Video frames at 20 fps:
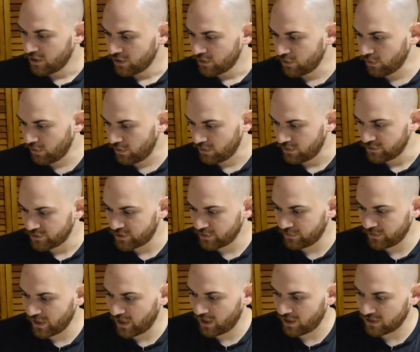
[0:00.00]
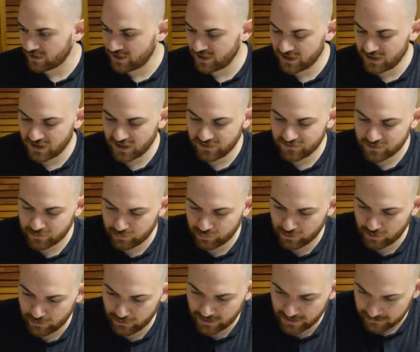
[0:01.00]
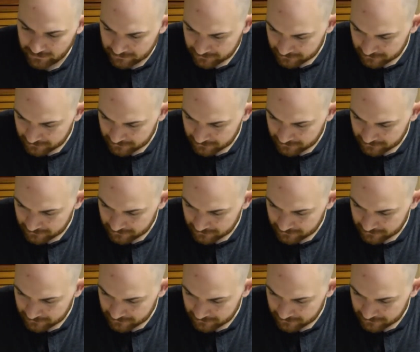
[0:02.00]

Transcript: Cool, so we got our tea leaves a brewing.